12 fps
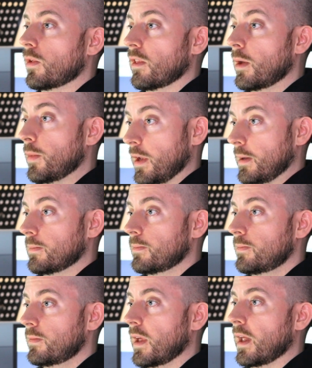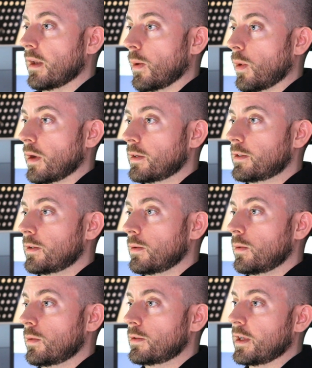was limiting, and I wanted
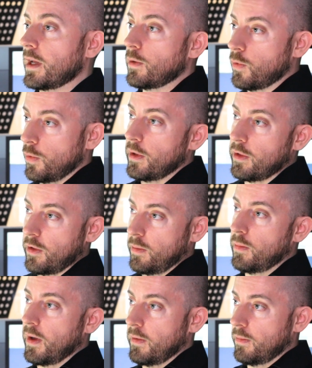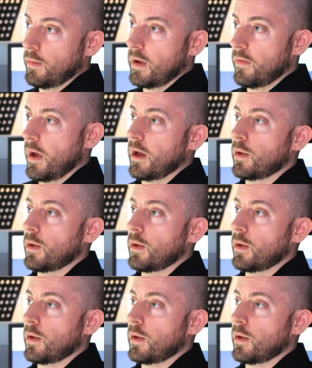to increase my